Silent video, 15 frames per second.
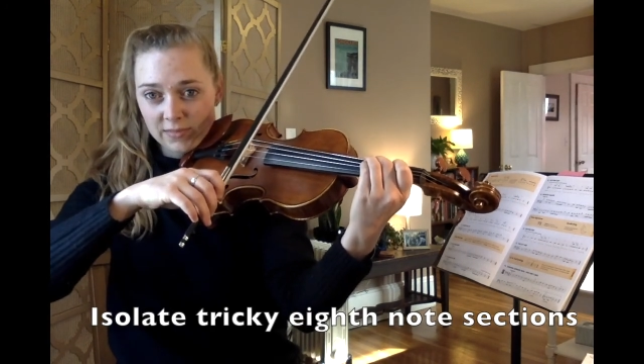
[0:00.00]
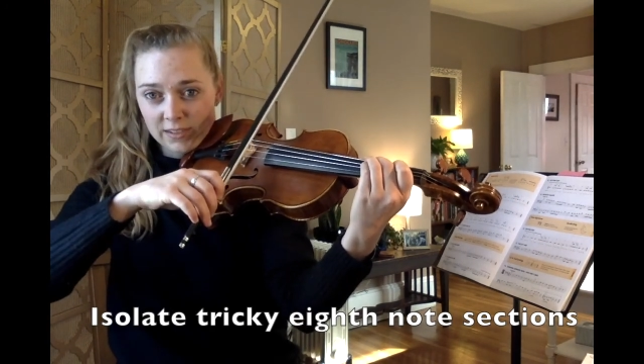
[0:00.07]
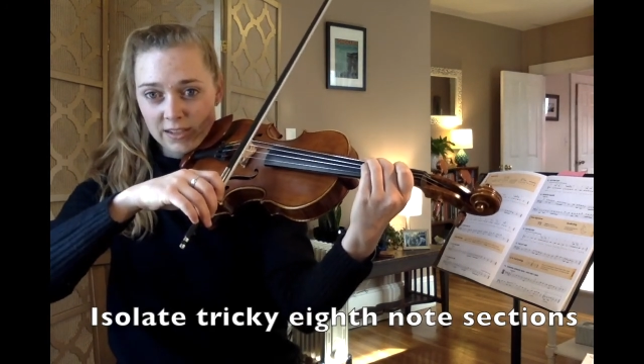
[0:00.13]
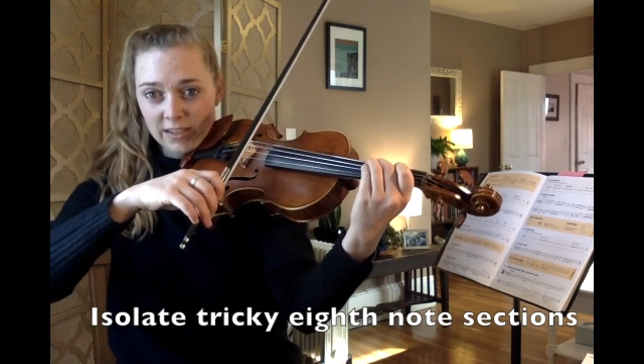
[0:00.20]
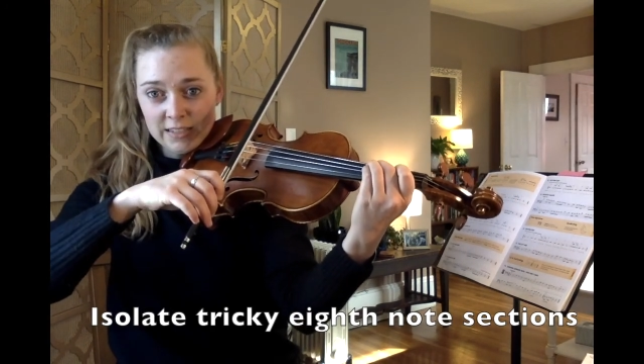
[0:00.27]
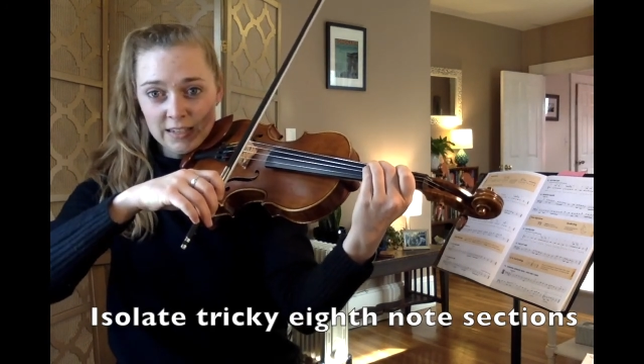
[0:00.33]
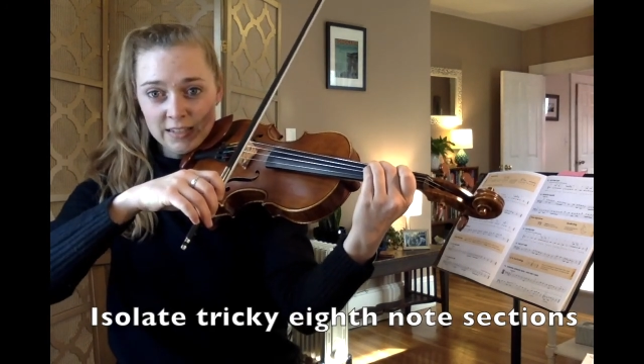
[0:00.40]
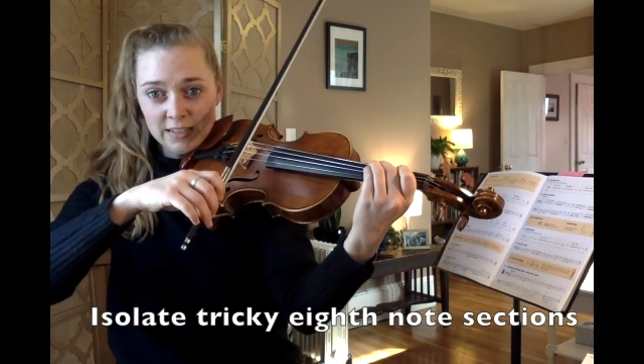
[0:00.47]

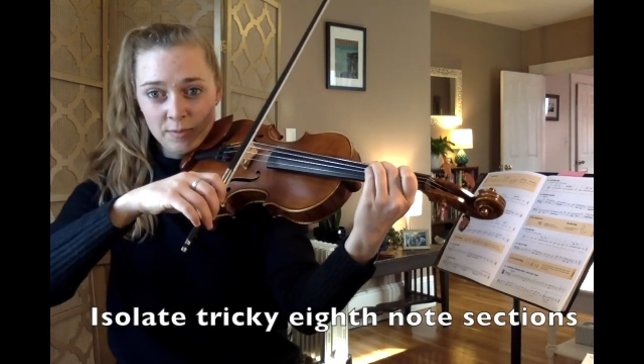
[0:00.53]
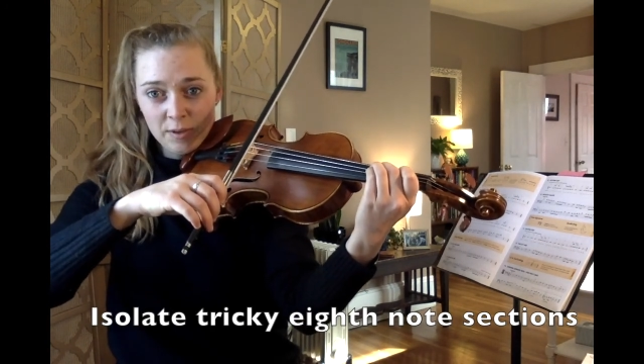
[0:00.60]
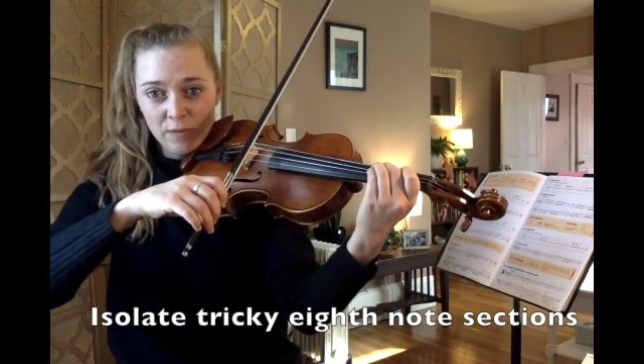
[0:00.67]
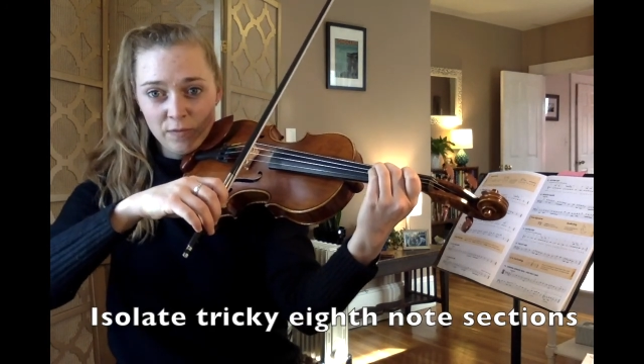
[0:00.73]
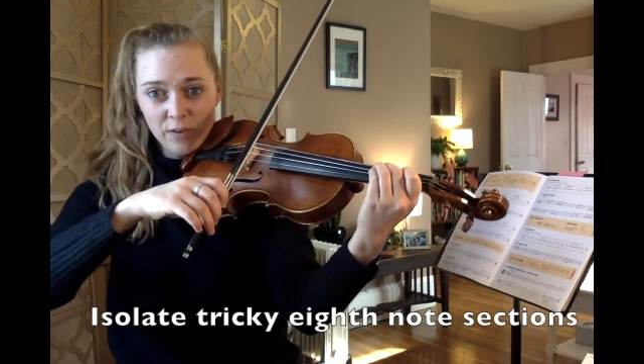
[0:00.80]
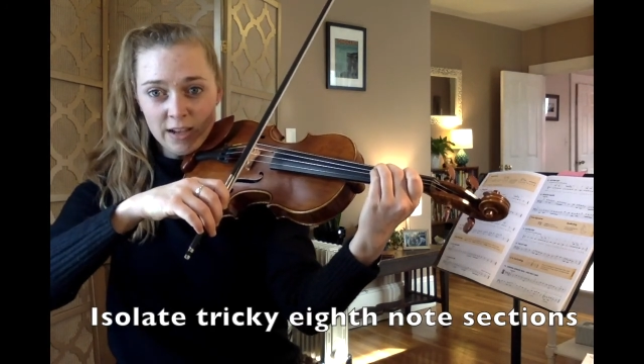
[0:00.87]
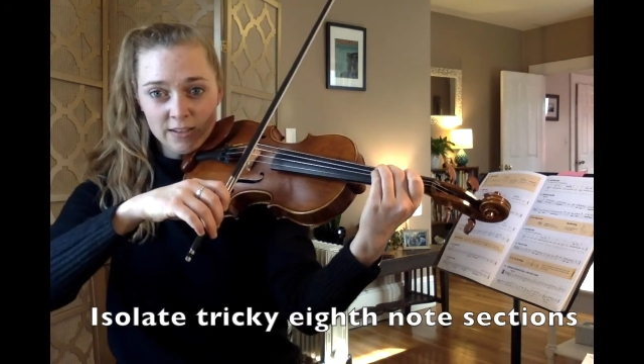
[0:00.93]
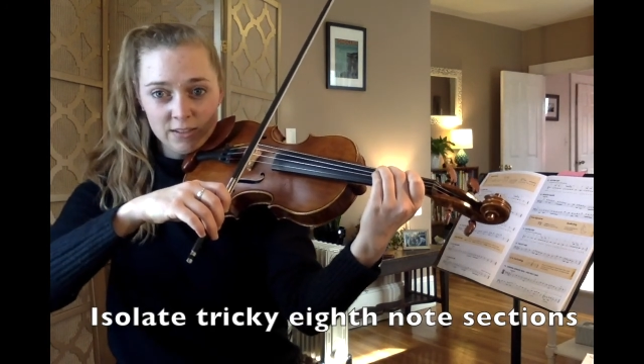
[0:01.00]
teensy bit
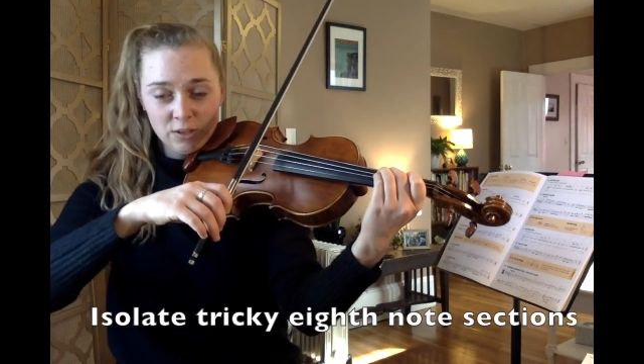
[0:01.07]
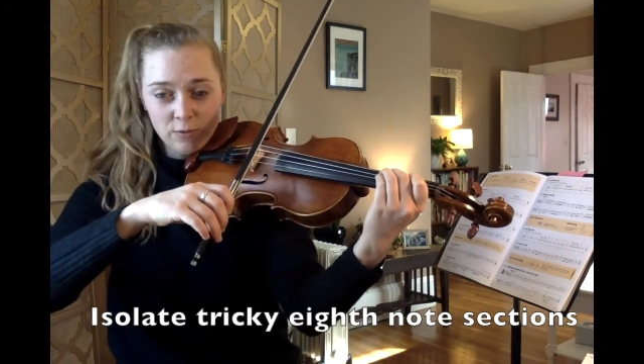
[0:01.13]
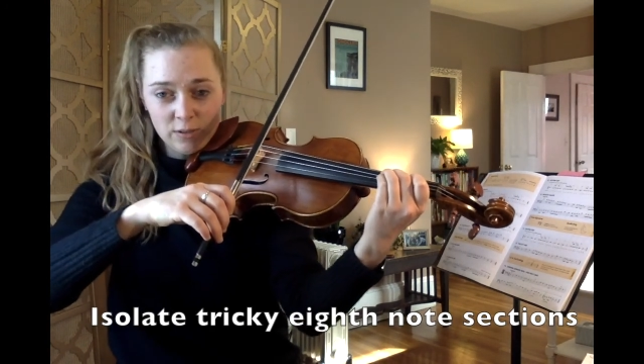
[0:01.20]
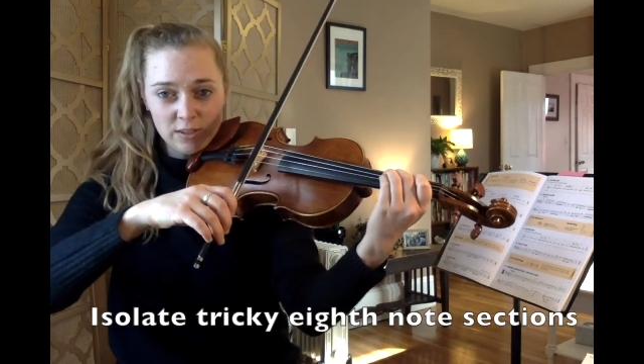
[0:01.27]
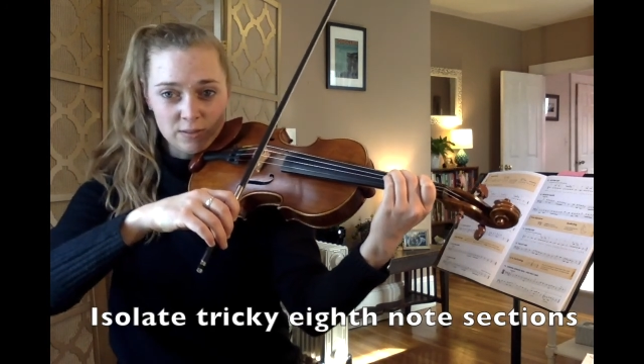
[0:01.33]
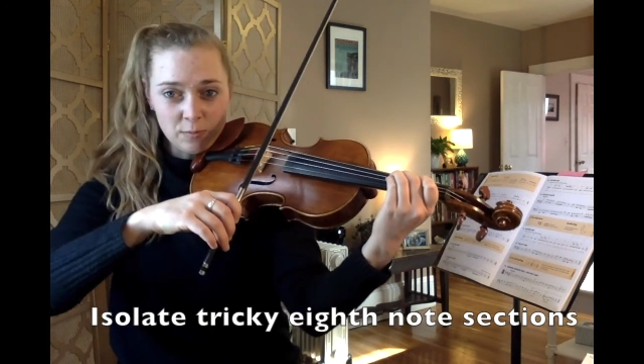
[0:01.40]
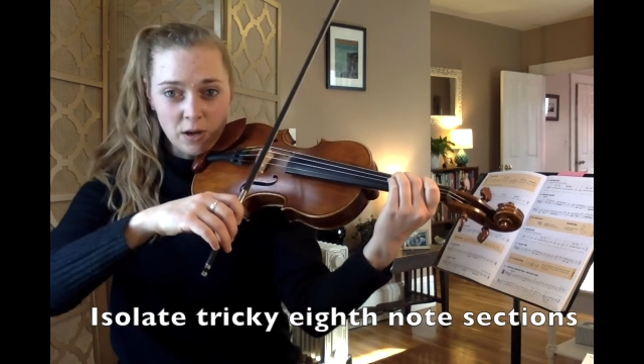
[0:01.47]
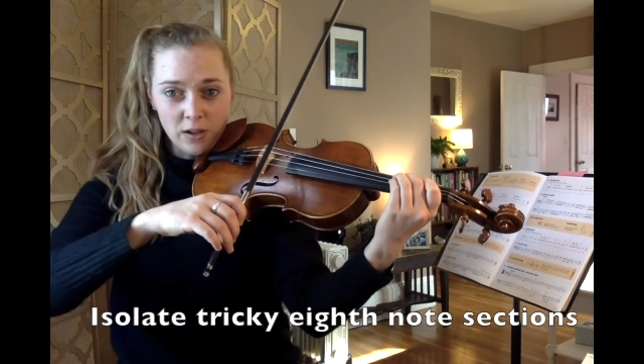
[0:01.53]
faster with
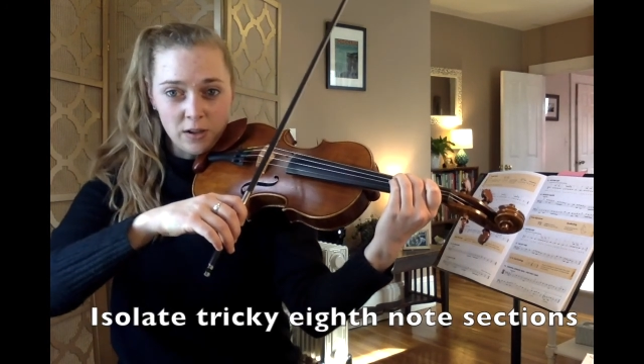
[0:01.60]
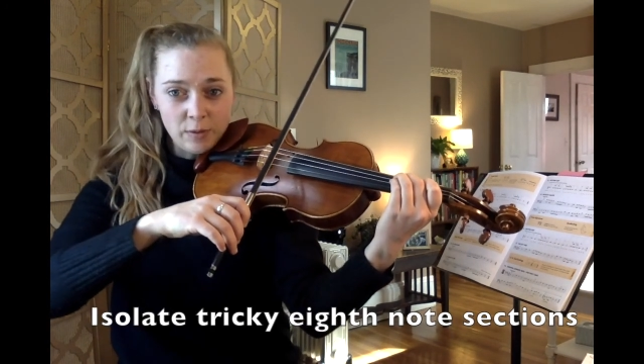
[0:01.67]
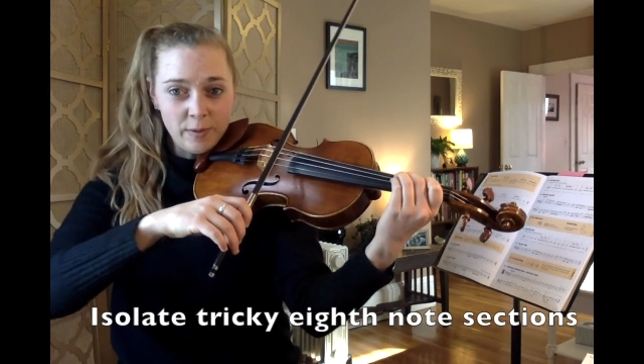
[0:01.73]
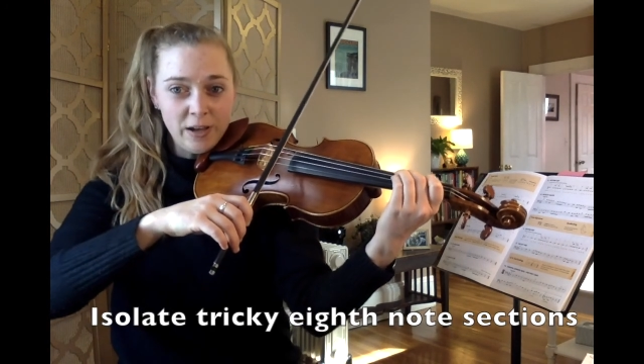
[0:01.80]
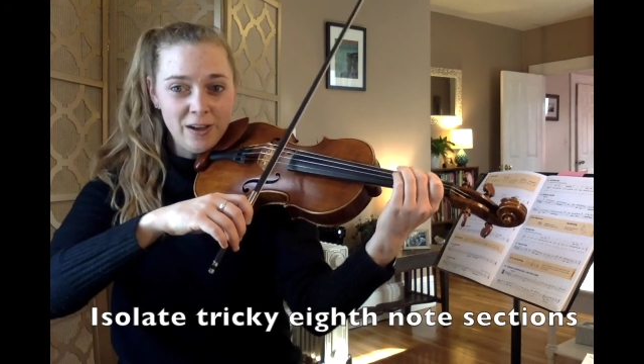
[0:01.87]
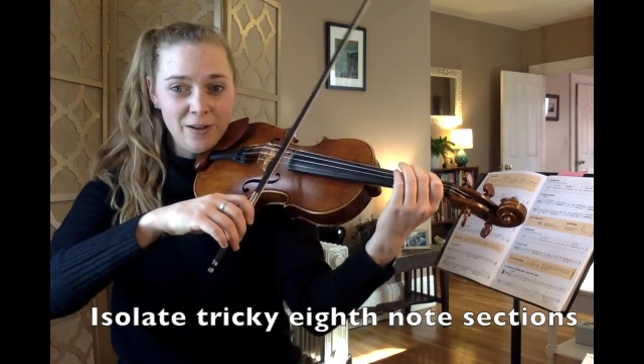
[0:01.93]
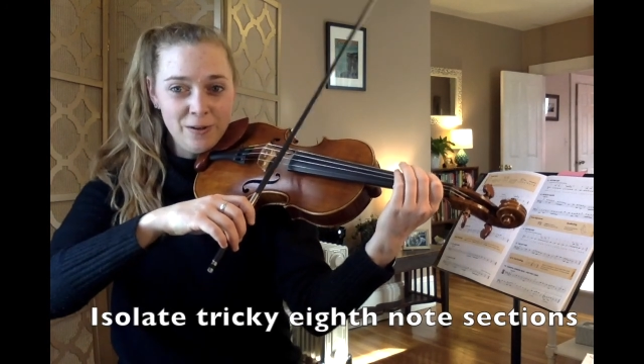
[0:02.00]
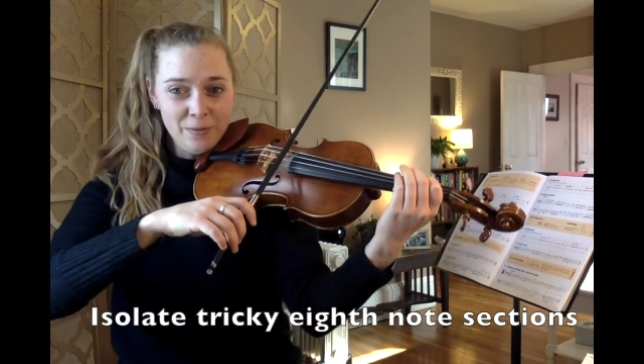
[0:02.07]
a smaller
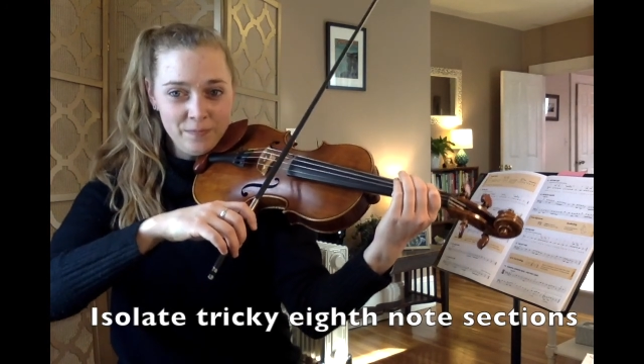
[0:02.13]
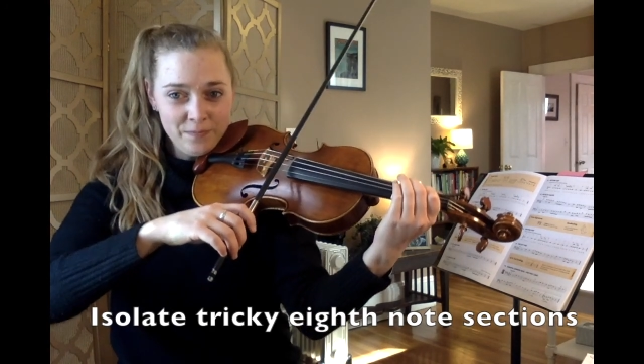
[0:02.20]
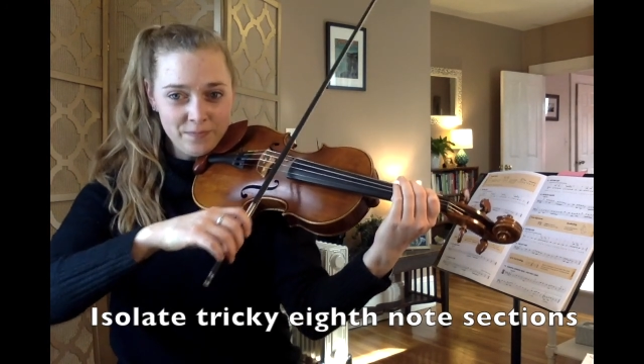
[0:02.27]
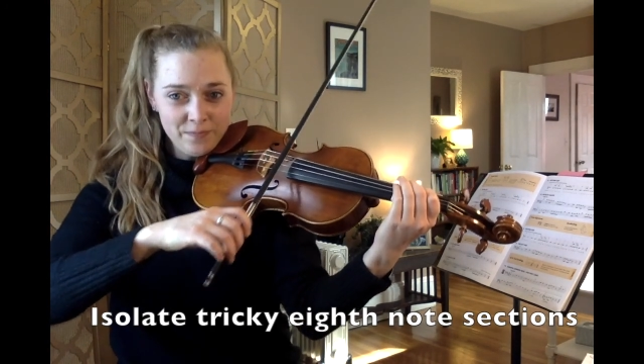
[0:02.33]
bow.